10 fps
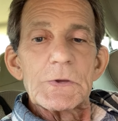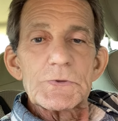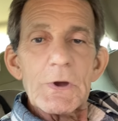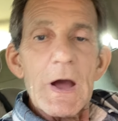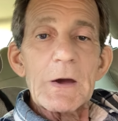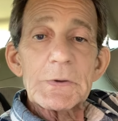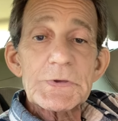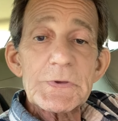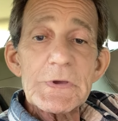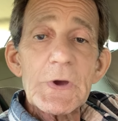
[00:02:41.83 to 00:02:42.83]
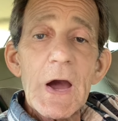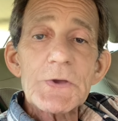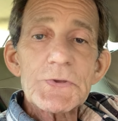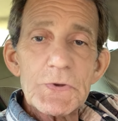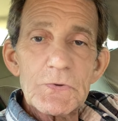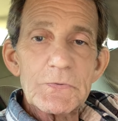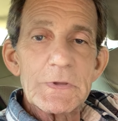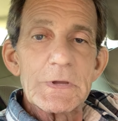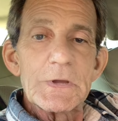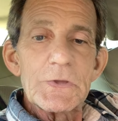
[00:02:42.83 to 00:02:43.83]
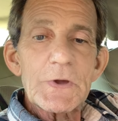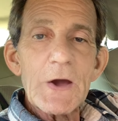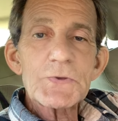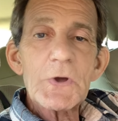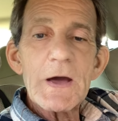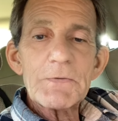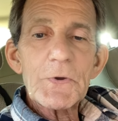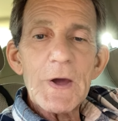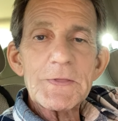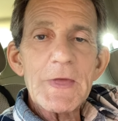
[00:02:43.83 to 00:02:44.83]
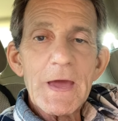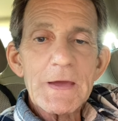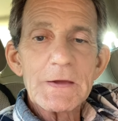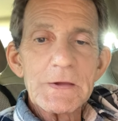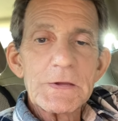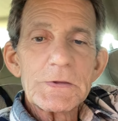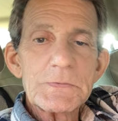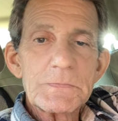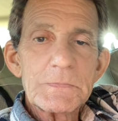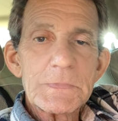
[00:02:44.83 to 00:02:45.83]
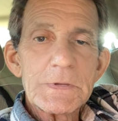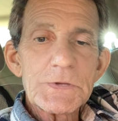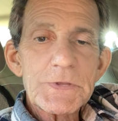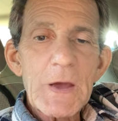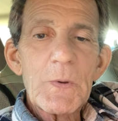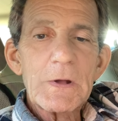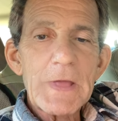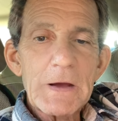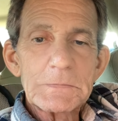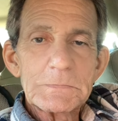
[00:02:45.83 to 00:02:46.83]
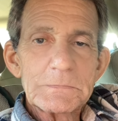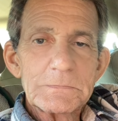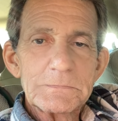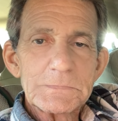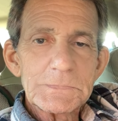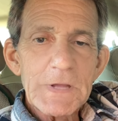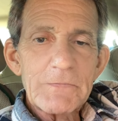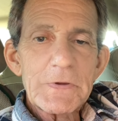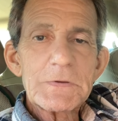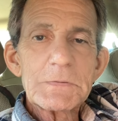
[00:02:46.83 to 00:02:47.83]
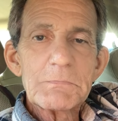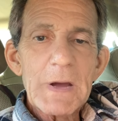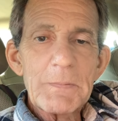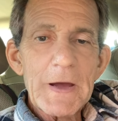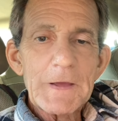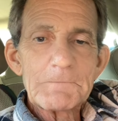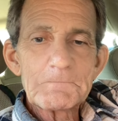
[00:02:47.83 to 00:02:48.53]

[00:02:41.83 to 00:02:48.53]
So I will see you guys soon. You guys will have a great day. Stay well now. Love you. Bye-bye.